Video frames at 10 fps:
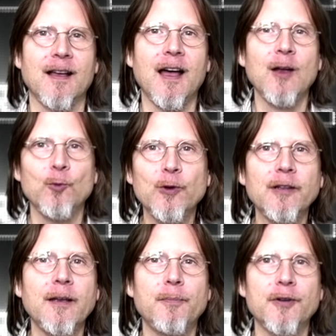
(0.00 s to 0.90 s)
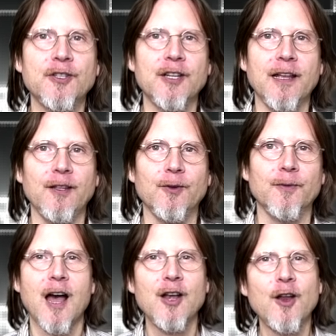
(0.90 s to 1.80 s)
I really appreciate you.
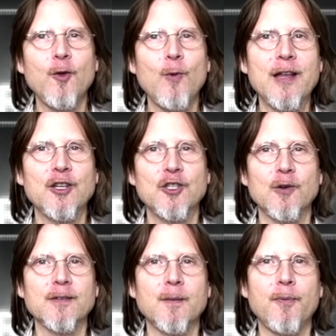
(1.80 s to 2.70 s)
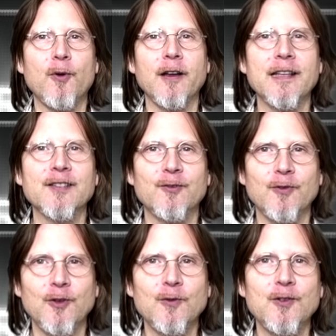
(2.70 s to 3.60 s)
Another way to show support is through
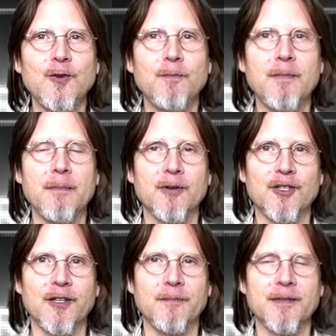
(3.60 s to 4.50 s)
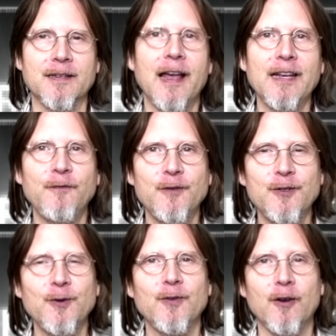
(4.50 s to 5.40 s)
YouTube memberships. And if you
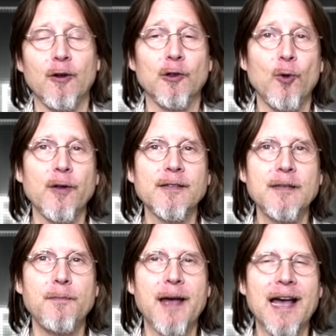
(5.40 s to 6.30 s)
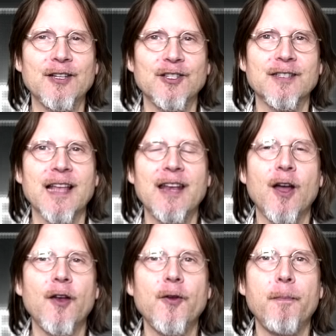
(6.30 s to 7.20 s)
do, there are loyalty badges and
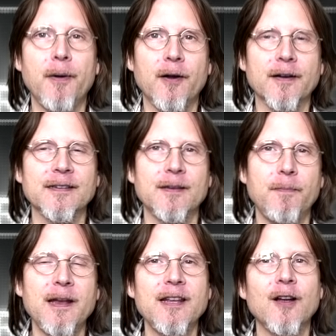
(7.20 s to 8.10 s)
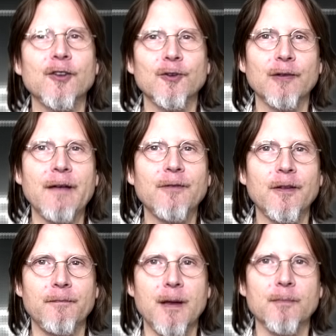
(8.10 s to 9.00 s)
other perks depending on your level of
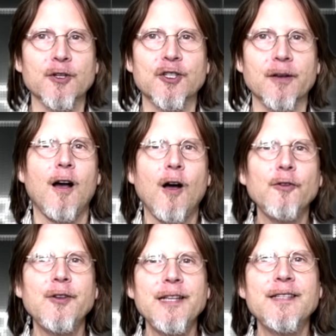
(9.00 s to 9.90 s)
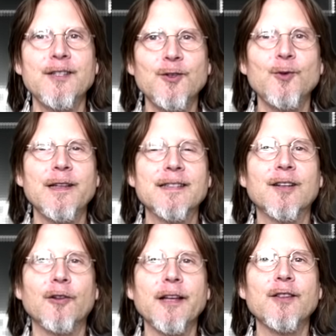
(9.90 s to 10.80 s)
membership. All you need to do is
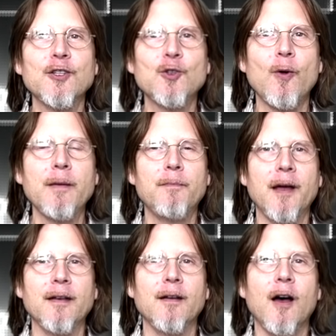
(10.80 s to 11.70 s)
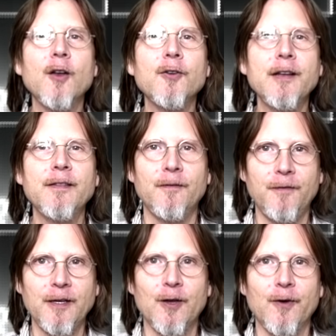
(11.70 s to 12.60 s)
click the join button underneath the
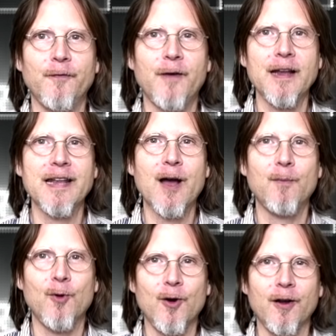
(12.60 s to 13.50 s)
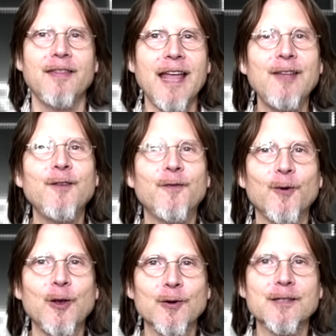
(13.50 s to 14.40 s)
video to find out more. Thank you for
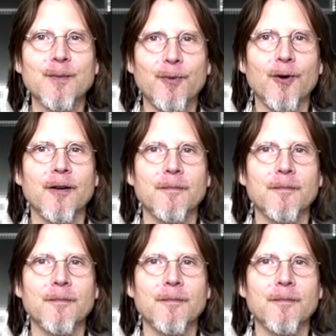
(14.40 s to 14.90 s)
your support.